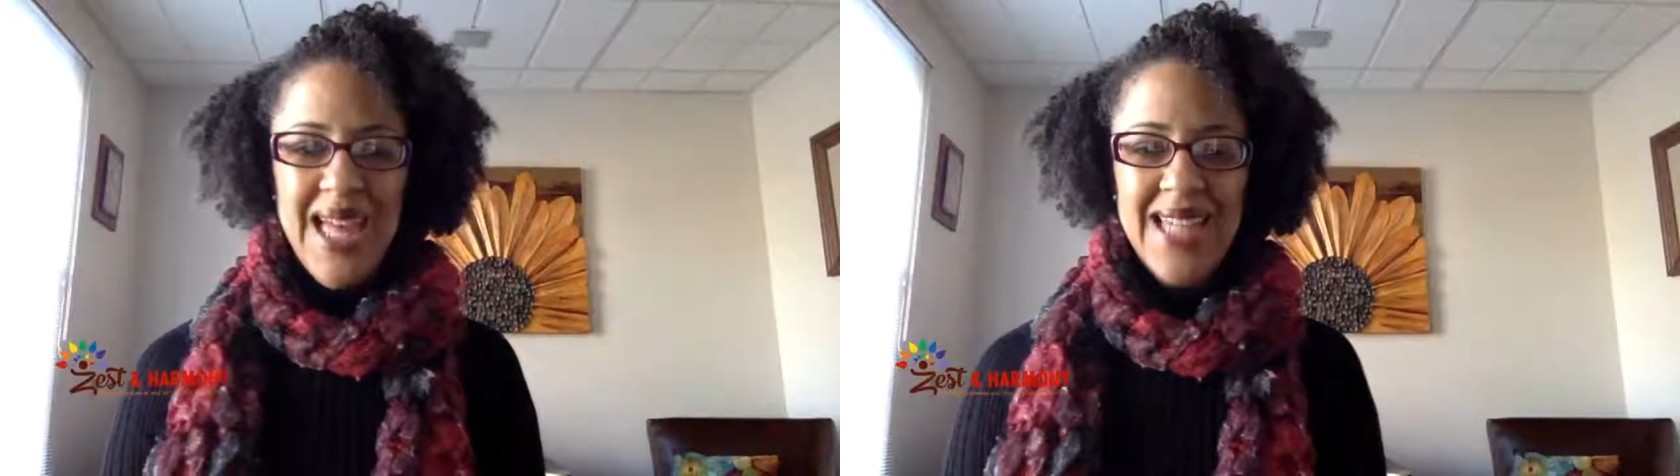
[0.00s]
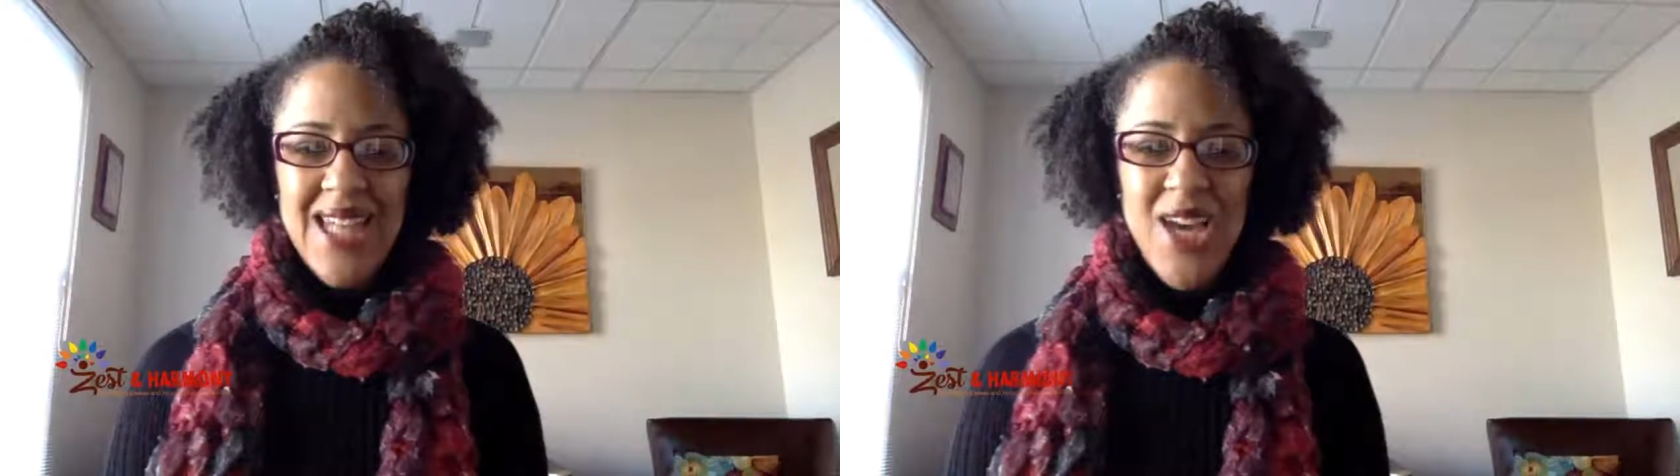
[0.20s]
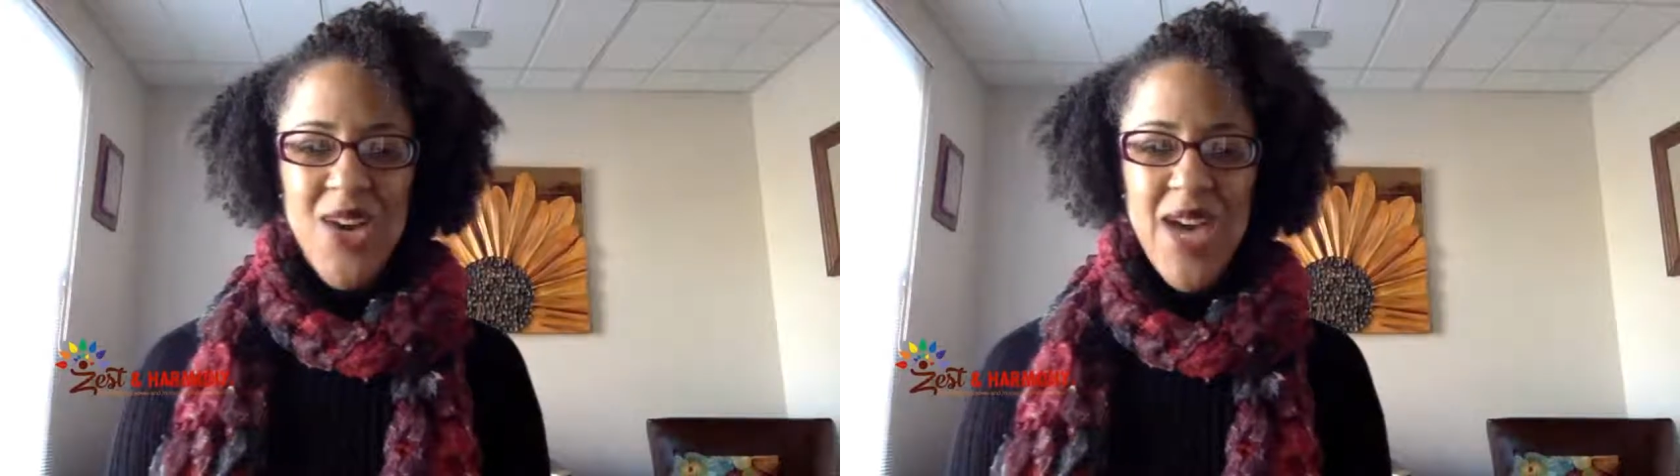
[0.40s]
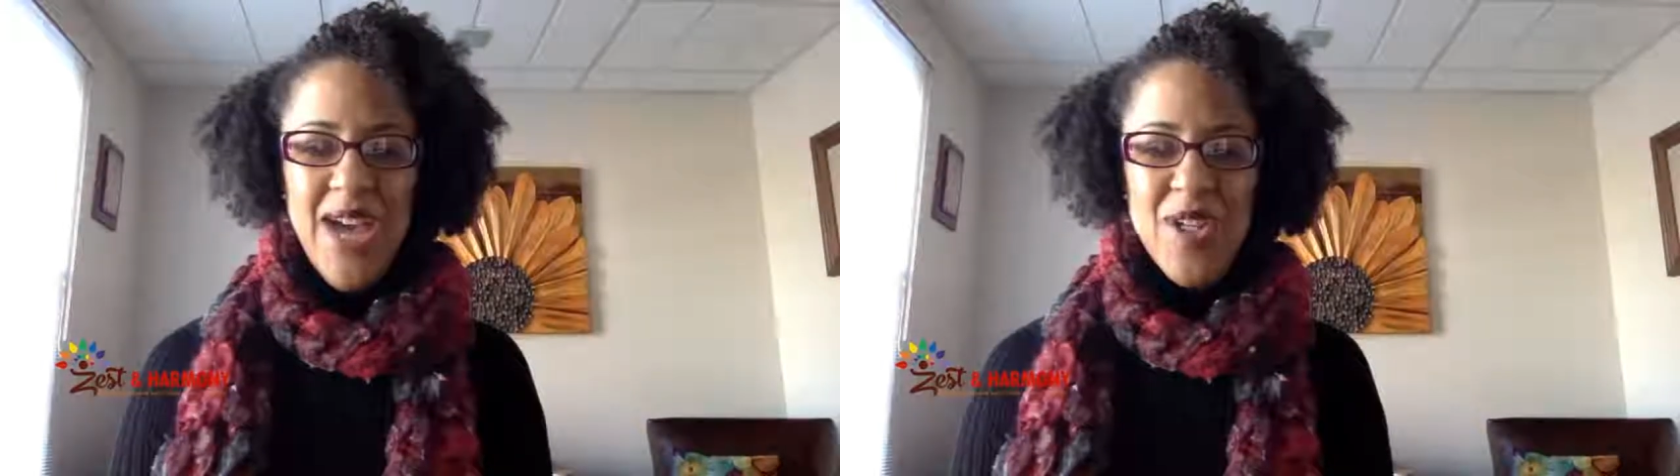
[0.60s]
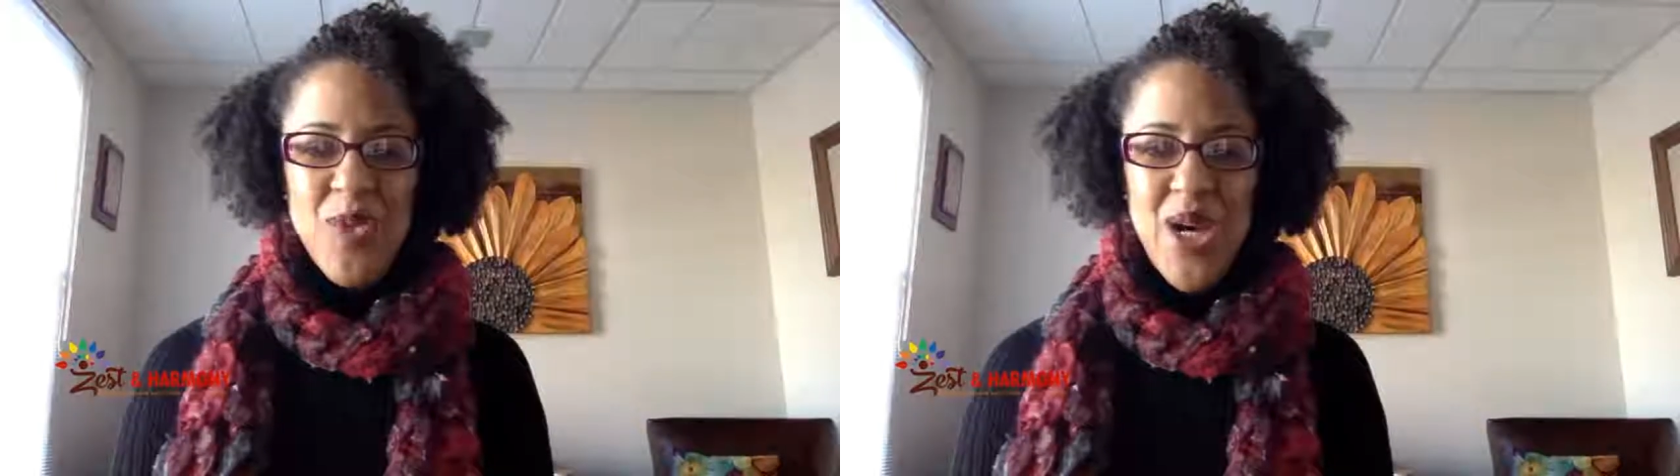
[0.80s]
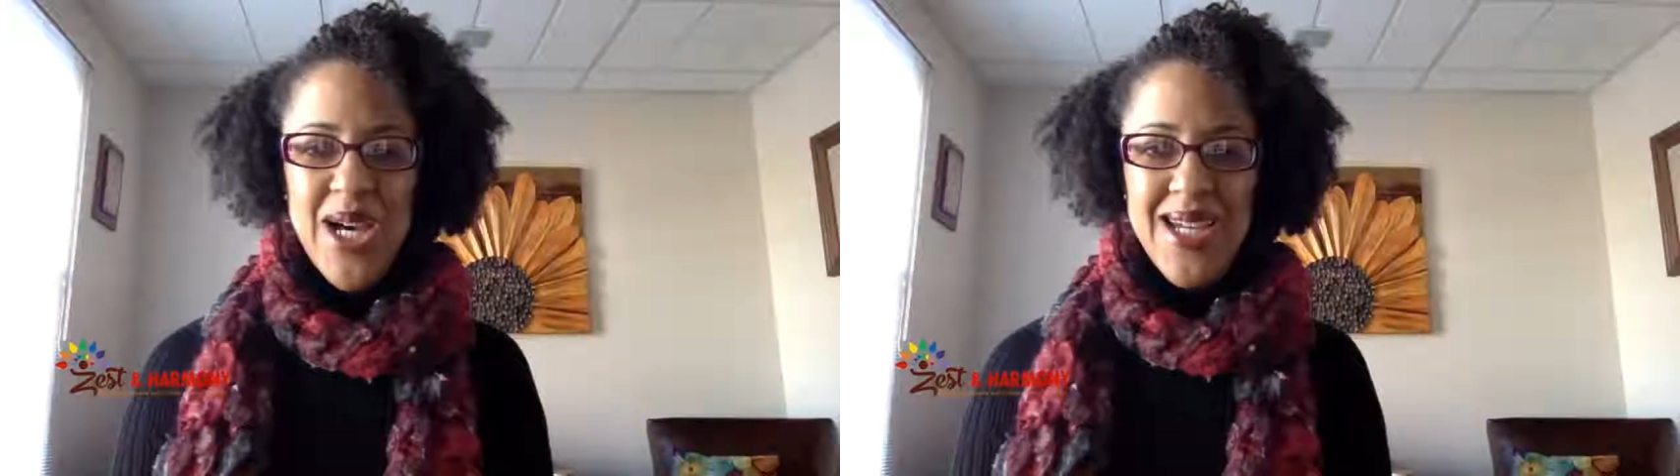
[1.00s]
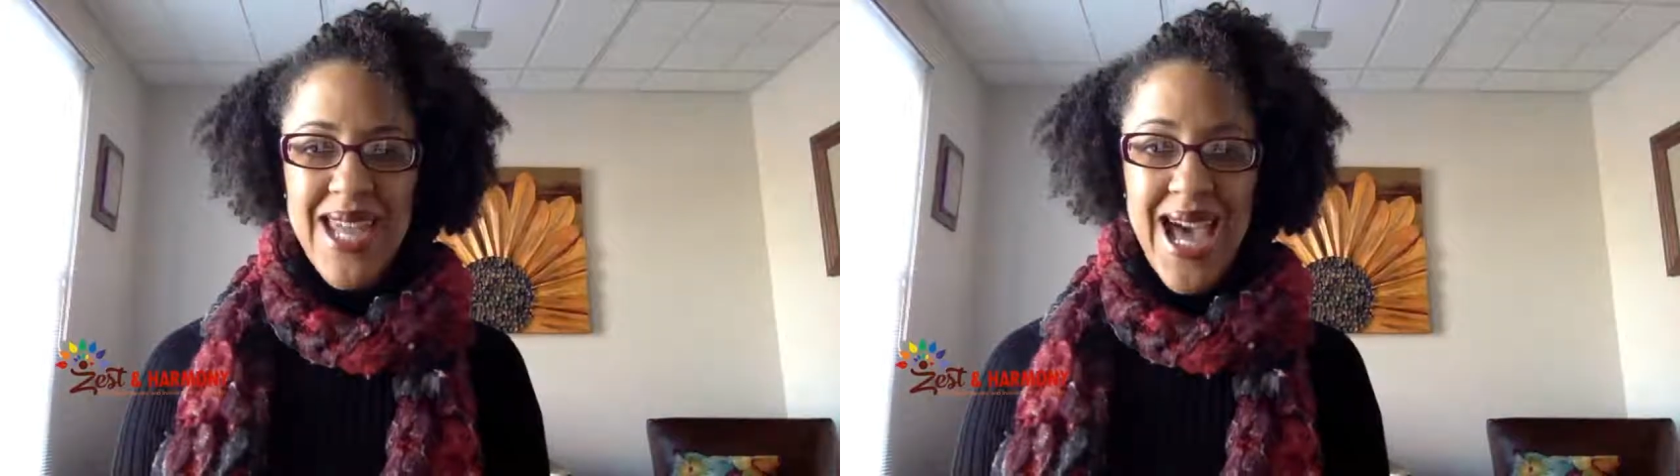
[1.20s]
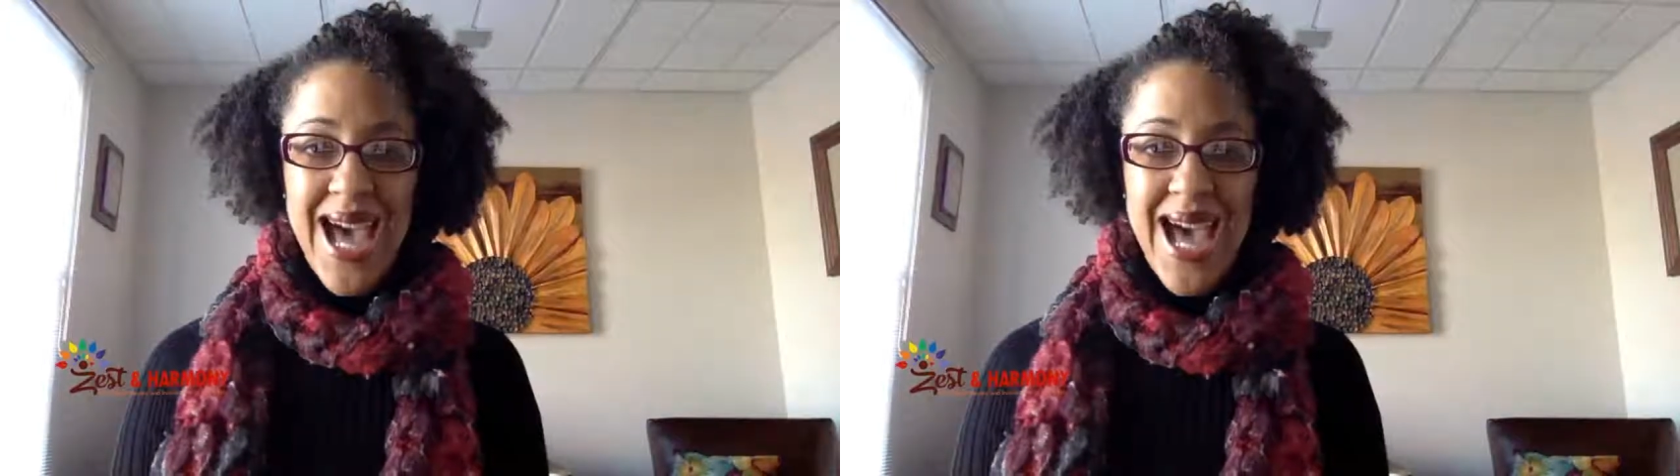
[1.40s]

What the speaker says: Hello, everyone.